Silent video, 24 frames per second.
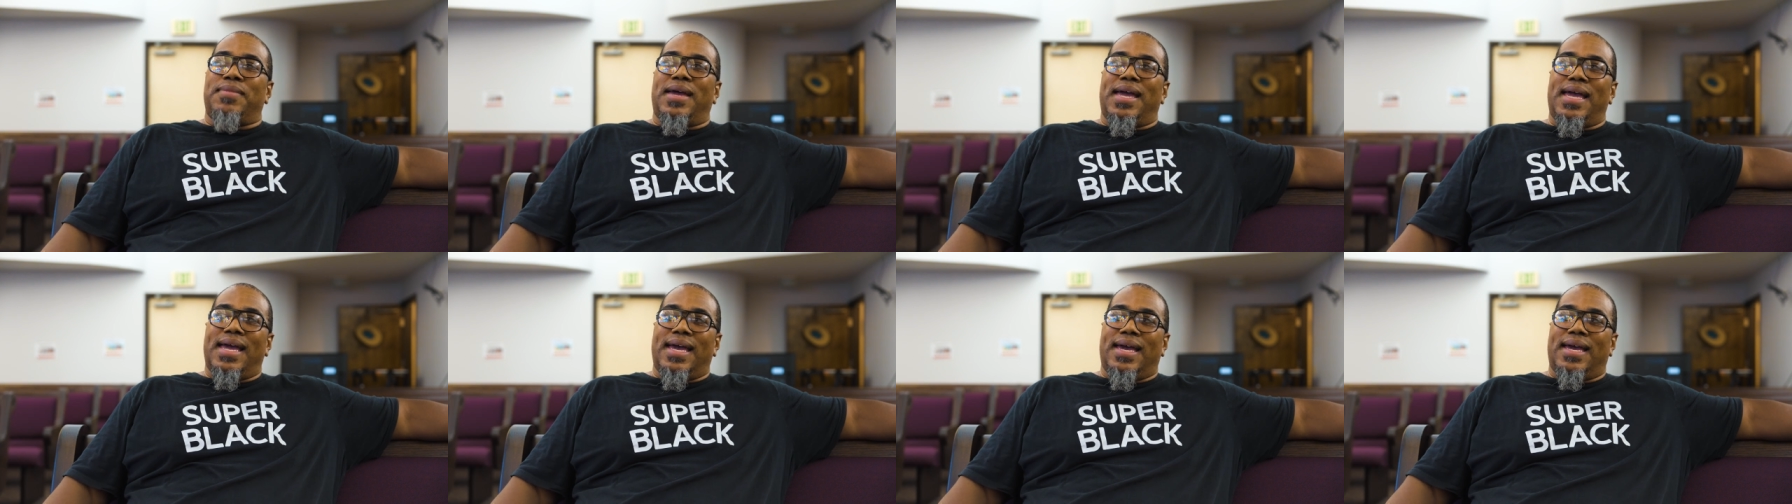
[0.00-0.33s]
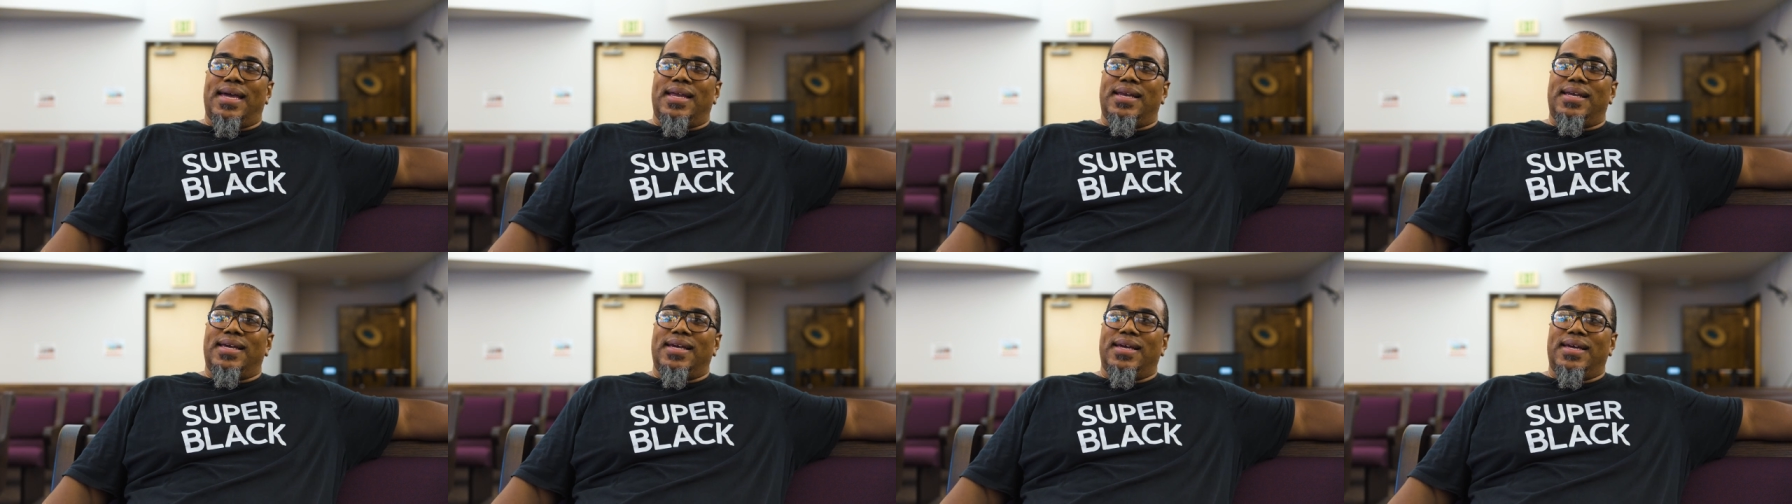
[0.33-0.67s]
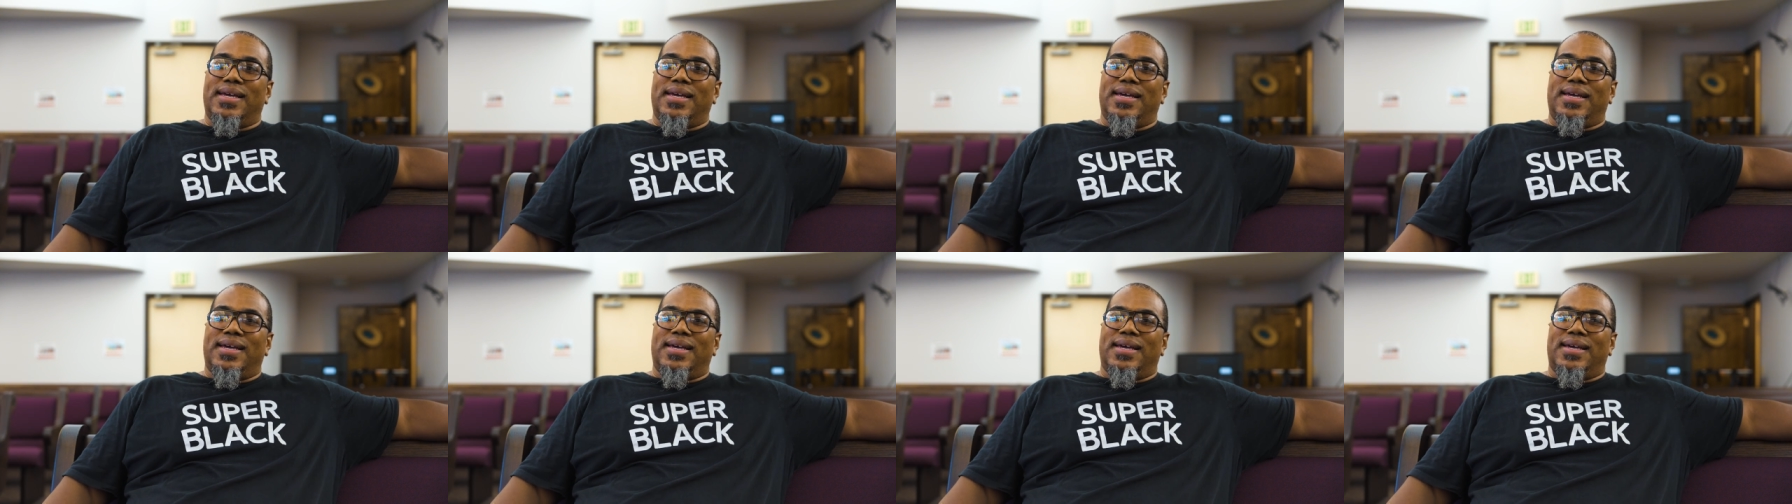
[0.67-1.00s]
man,
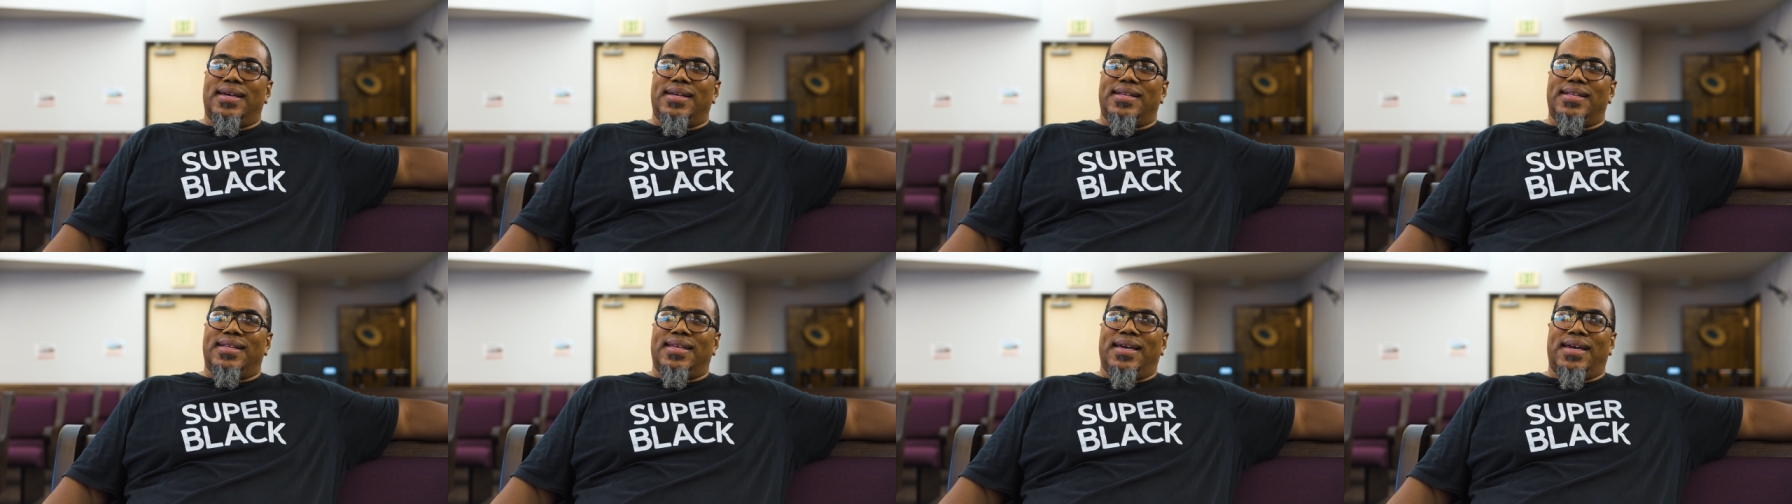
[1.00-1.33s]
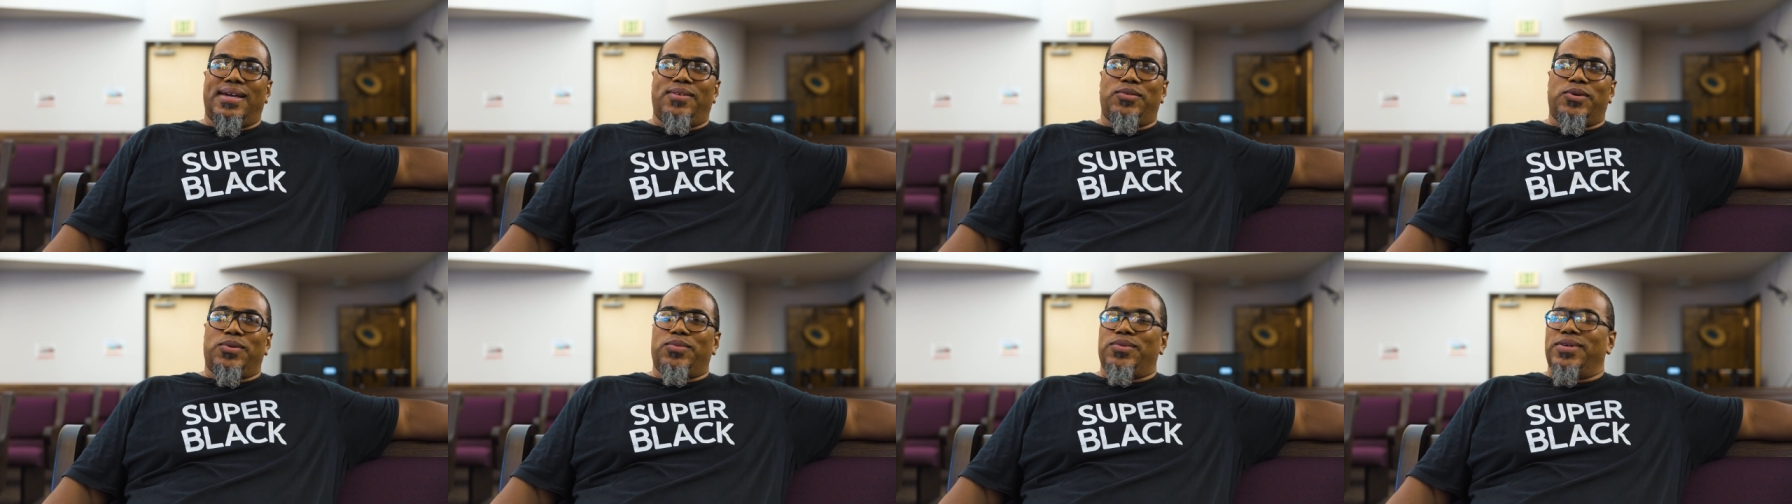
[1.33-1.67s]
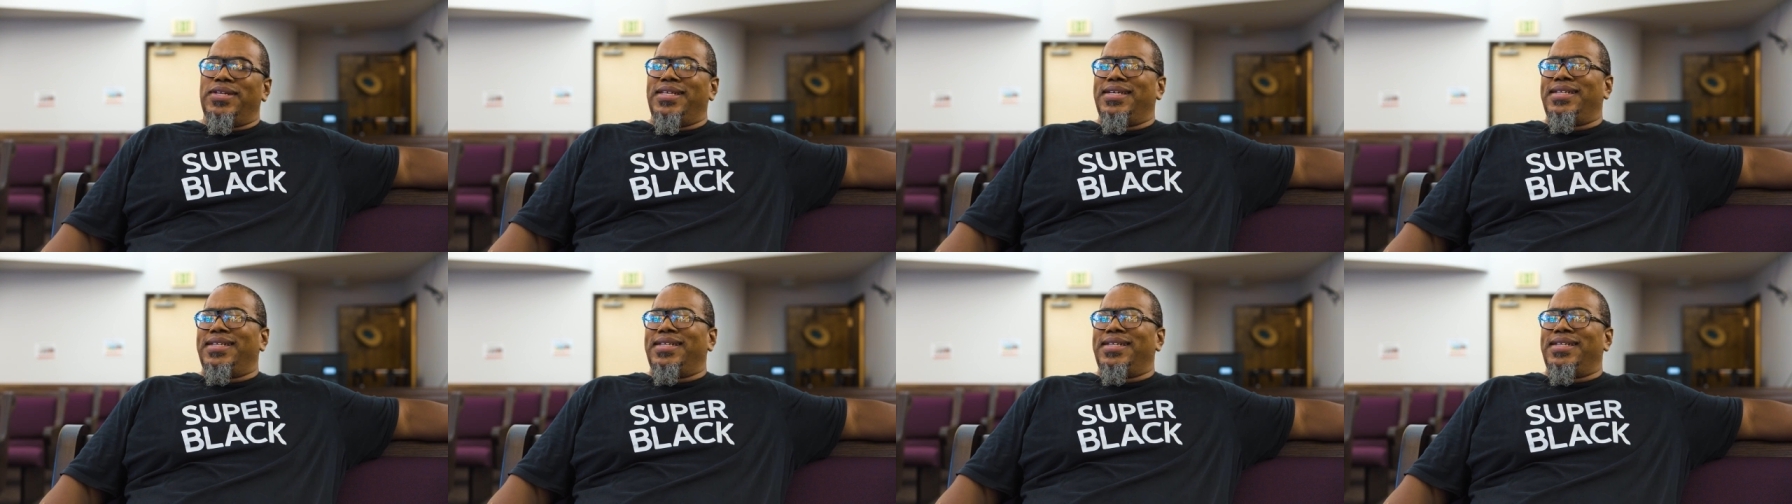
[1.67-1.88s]
they were really